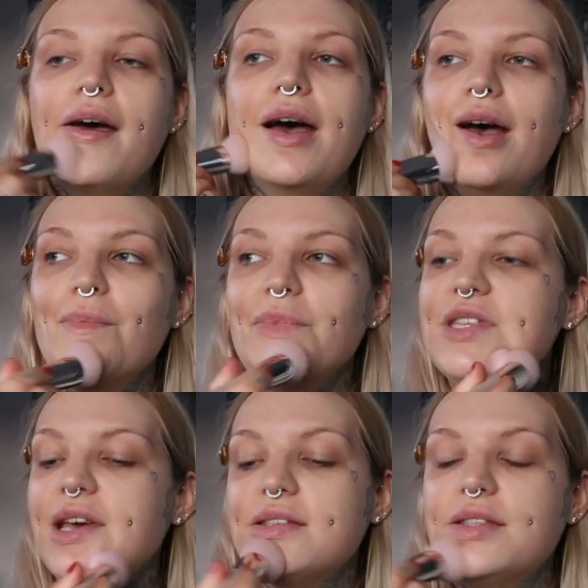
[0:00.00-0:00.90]
So
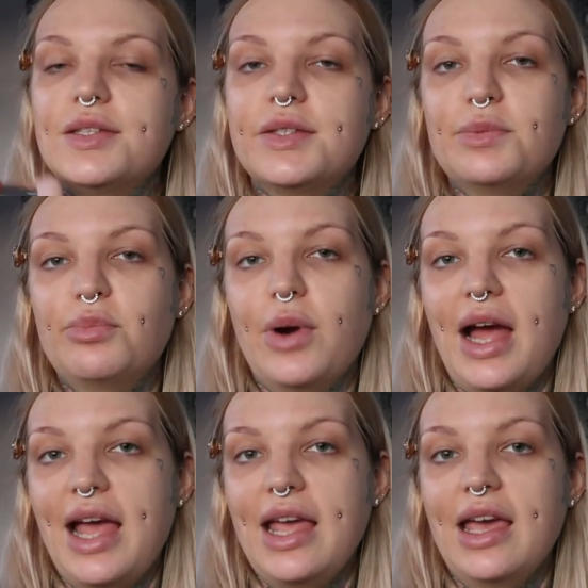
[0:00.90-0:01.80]
it's the
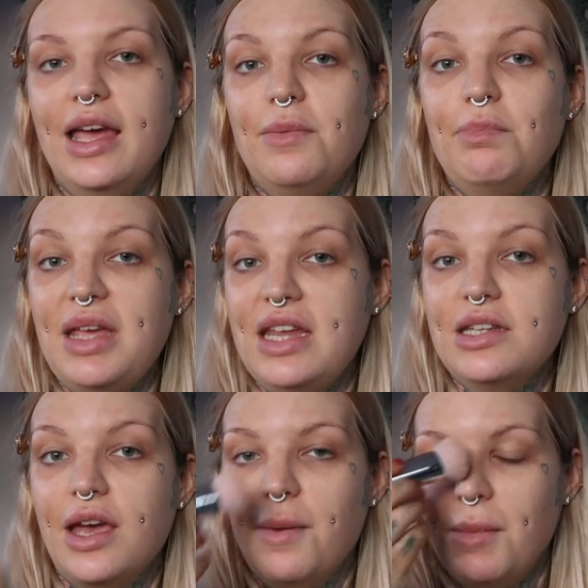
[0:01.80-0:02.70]
spray in a
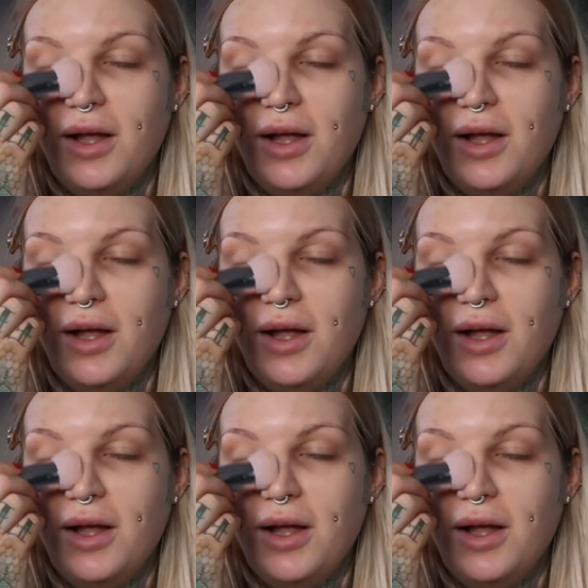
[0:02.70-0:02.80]
medium.